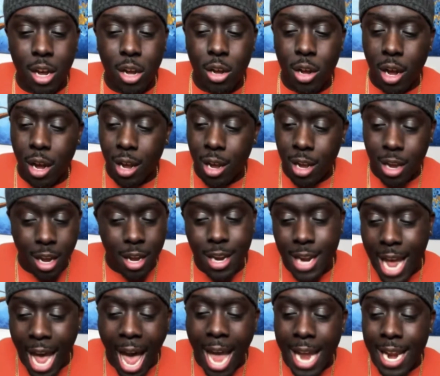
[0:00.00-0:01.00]
good
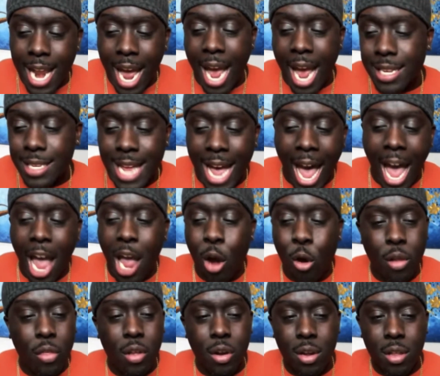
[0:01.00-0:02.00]
guy, nice guy, or
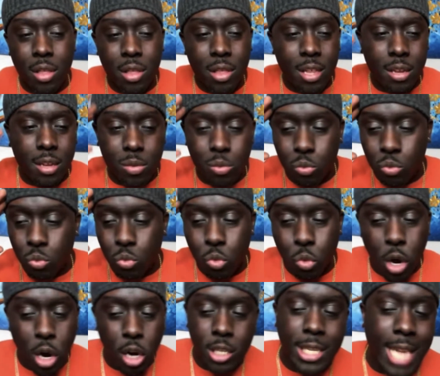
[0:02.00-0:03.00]
the
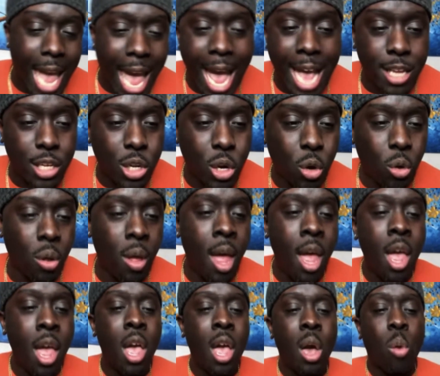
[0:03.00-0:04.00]
worst asshole.
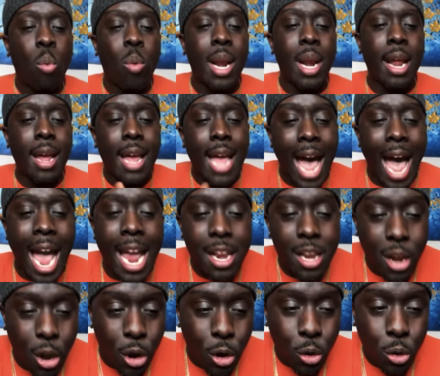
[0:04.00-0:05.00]
When a guy
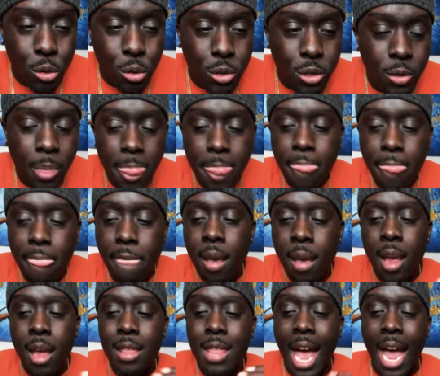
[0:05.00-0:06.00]
knows
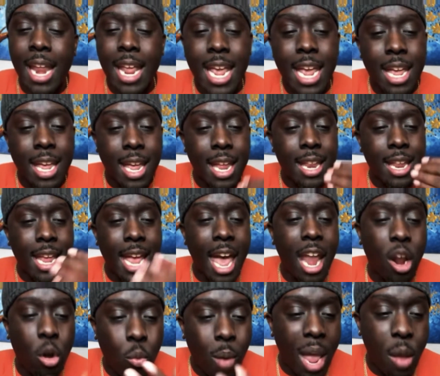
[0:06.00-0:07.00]
that he can get
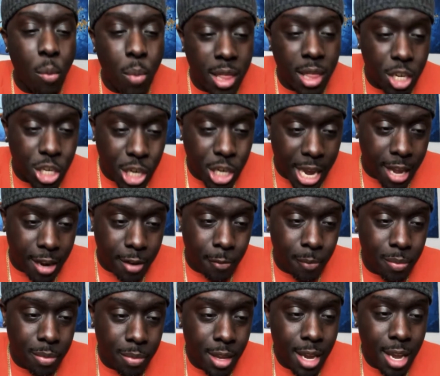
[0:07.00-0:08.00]
away with shit,
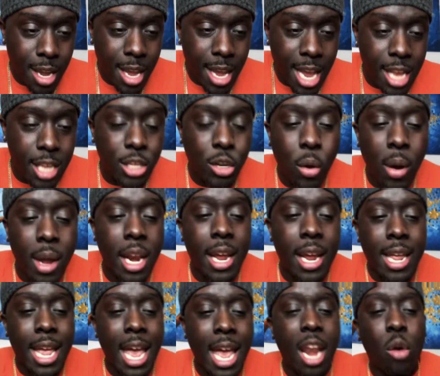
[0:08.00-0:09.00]
he's going to
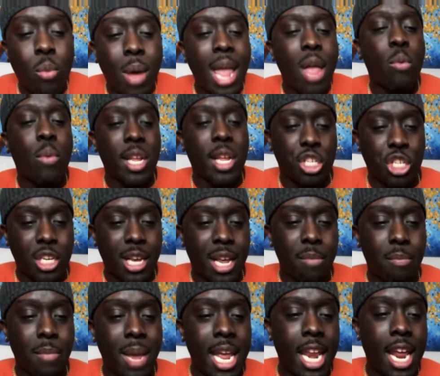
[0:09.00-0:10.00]
get away with shit.
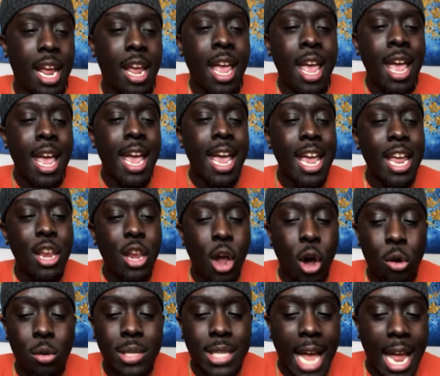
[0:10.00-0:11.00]
Meaning he
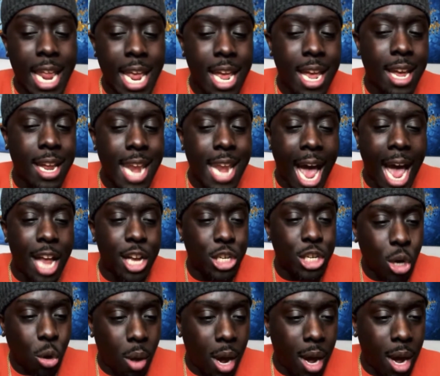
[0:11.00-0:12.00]
knows that he cannot
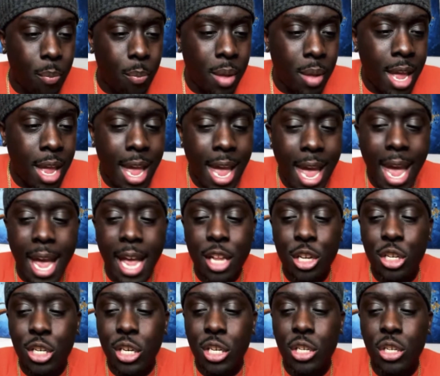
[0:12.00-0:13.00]
show up and
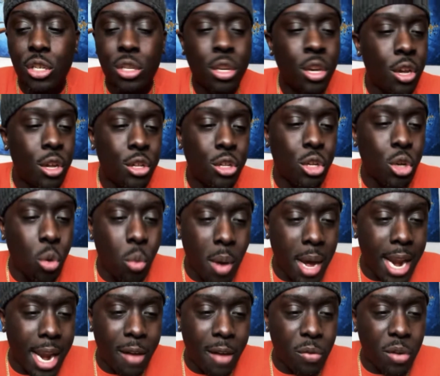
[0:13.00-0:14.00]
just do
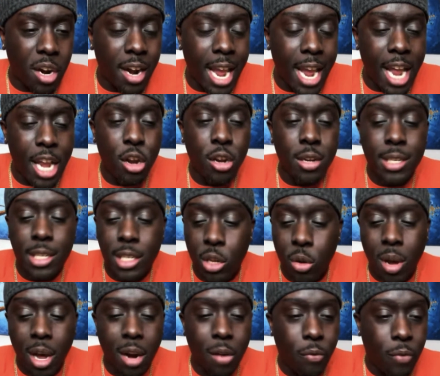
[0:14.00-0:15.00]
whatever and you're still
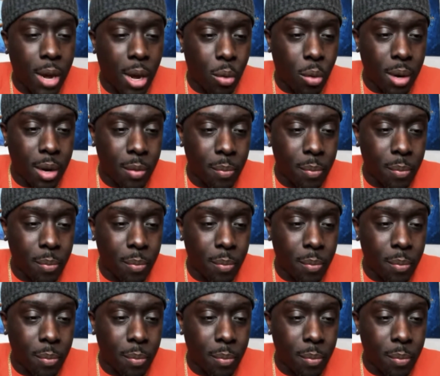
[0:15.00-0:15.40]
going to fuck with him.